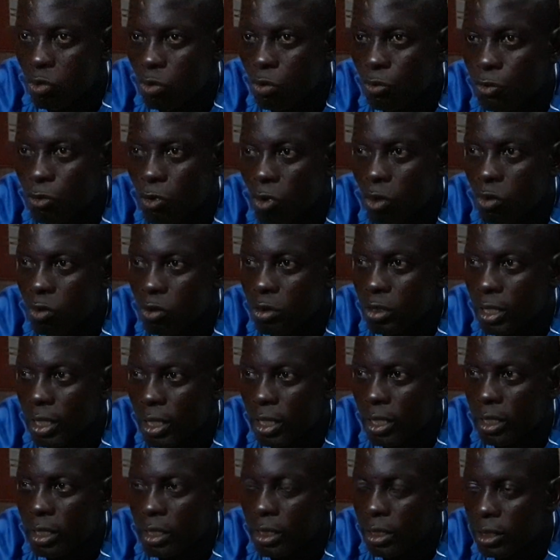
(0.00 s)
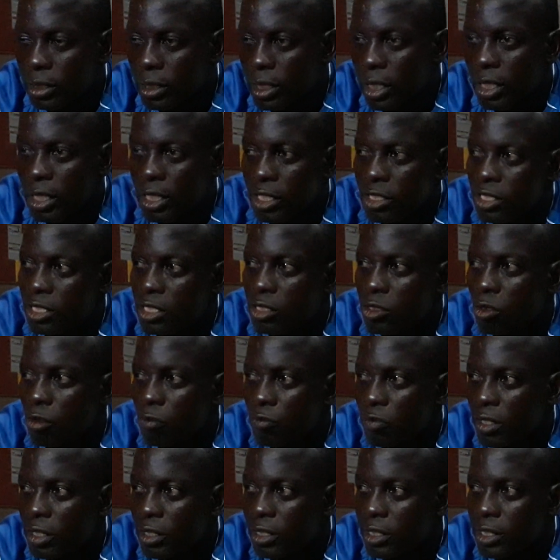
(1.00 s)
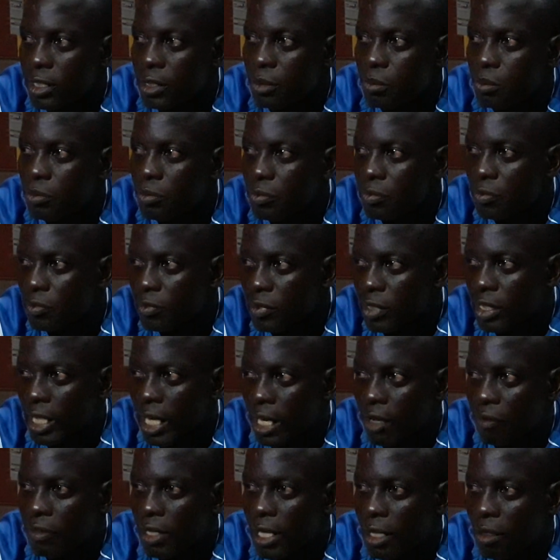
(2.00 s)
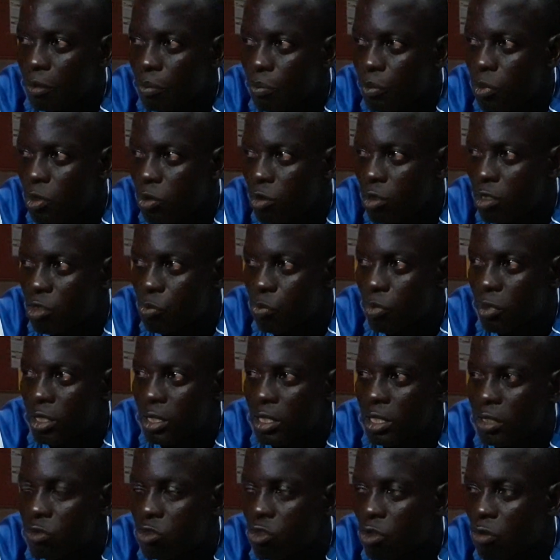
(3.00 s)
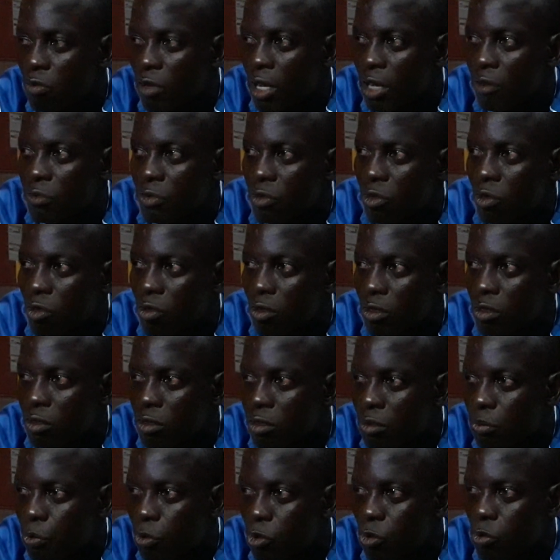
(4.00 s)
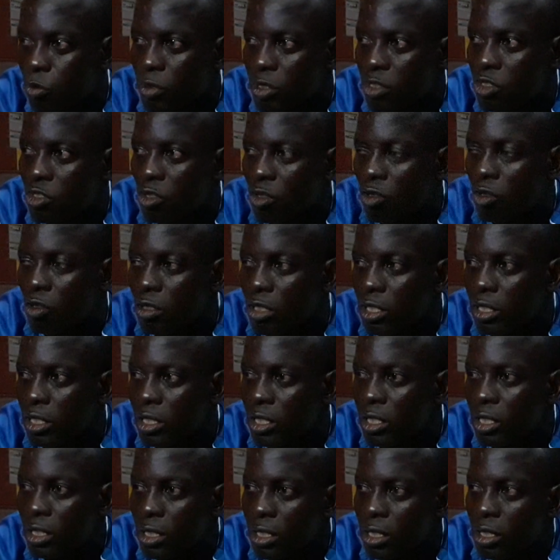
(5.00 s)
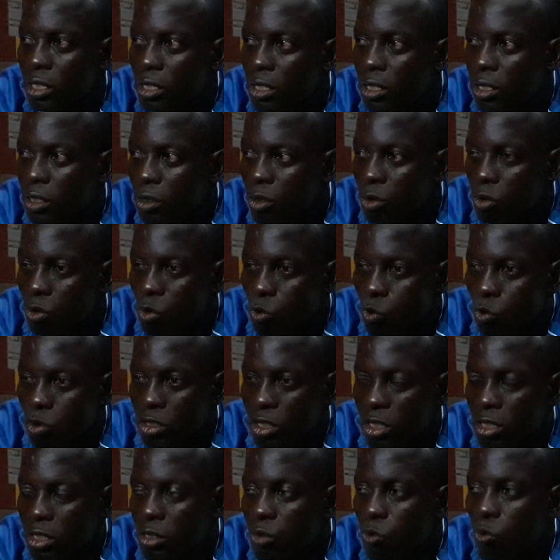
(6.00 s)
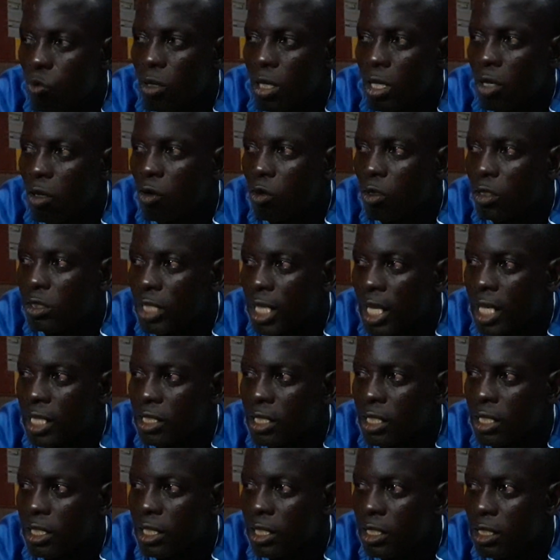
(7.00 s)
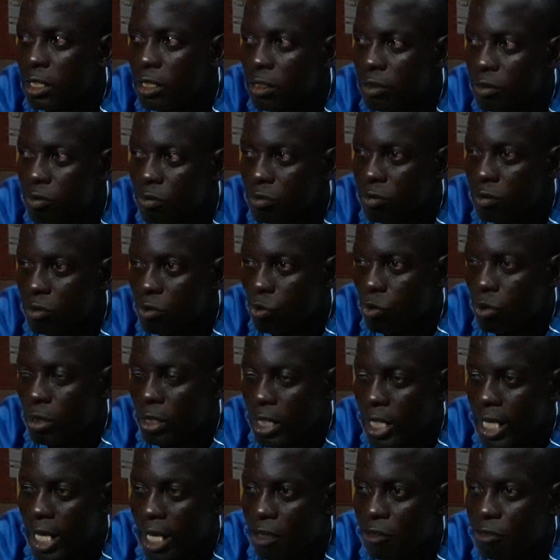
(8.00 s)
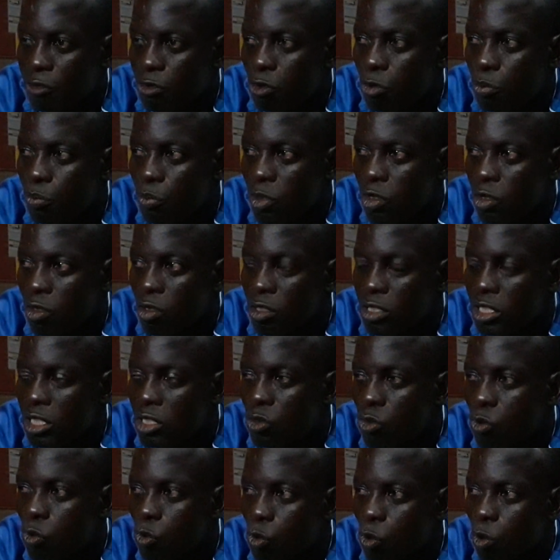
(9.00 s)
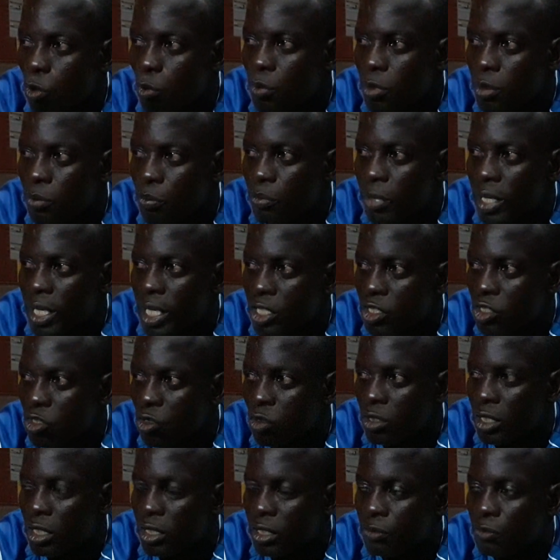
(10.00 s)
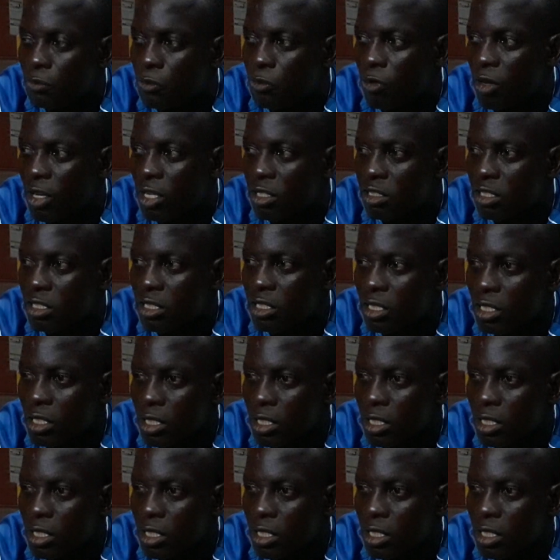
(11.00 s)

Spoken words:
you followed the listing of the team. They have a lot of players playing in South Africa, Premier Soccer League, which is a well-organized league. They have a few players in Europe, in Belgium, and in France.